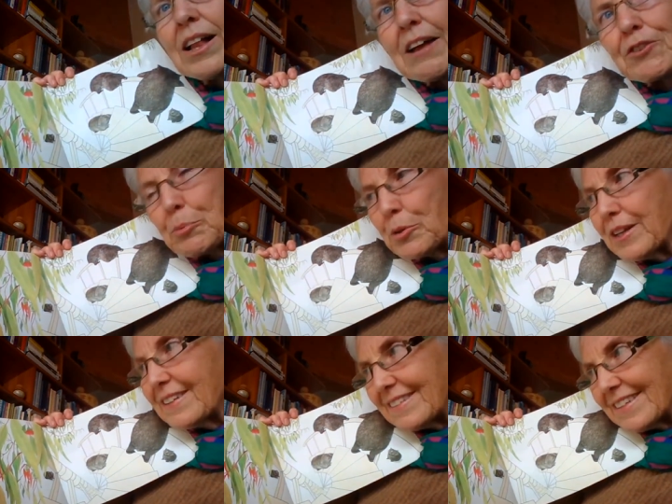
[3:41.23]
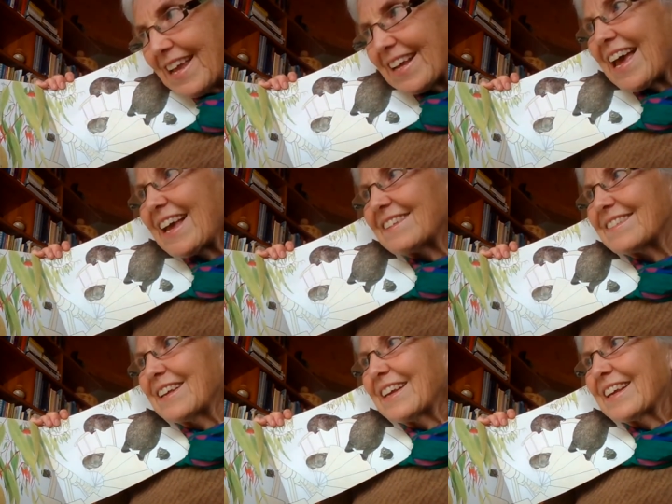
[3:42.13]
I'll have to put in a
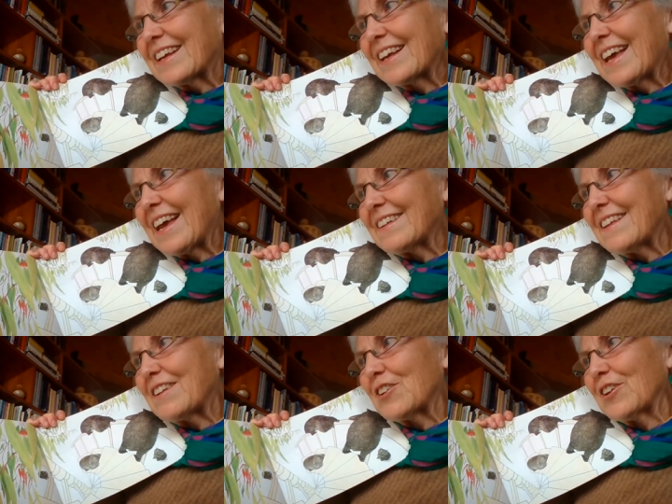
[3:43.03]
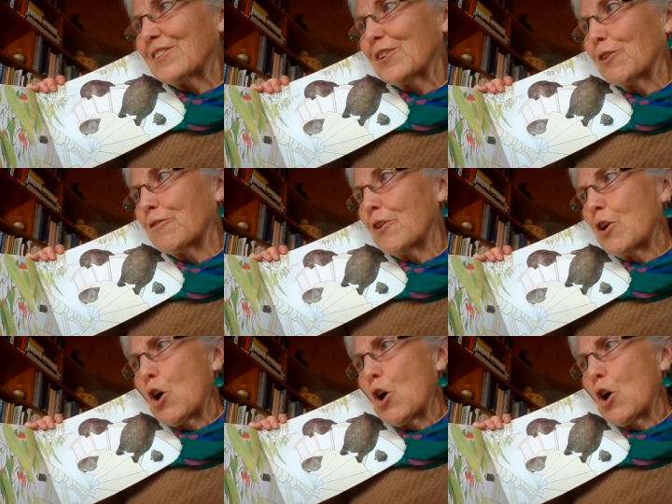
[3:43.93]
staircase, Kate said to herself.